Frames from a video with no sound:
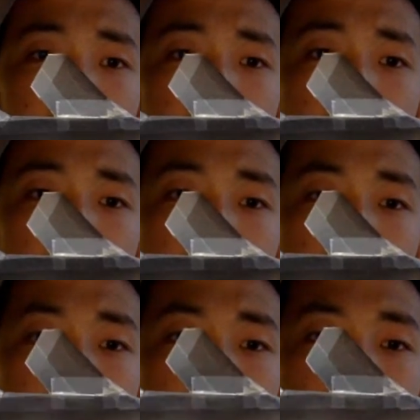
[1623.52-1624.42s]
for
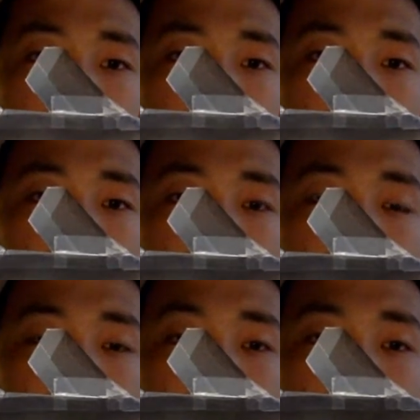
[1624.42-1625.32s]
this
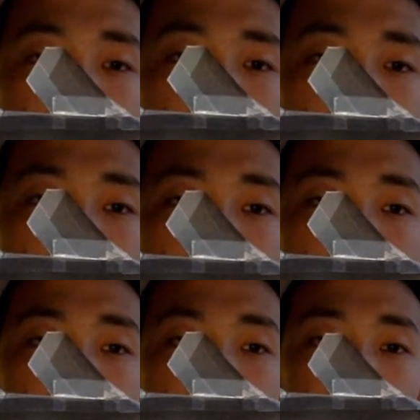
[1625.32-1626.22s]
plane.
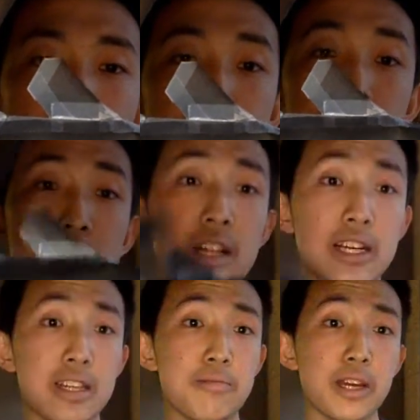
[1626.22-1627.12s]
And I do
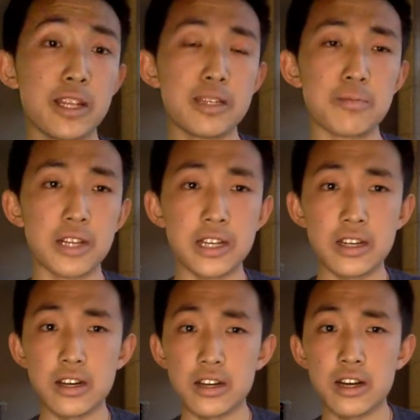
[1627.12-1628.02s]
realize I made this
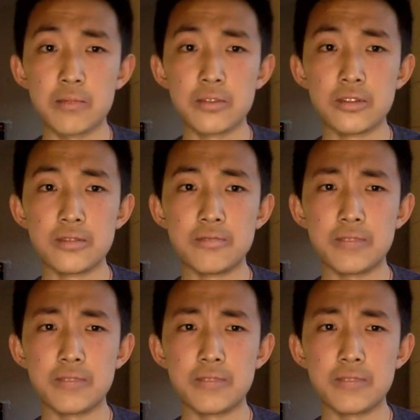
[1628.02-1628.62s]
plane a couple,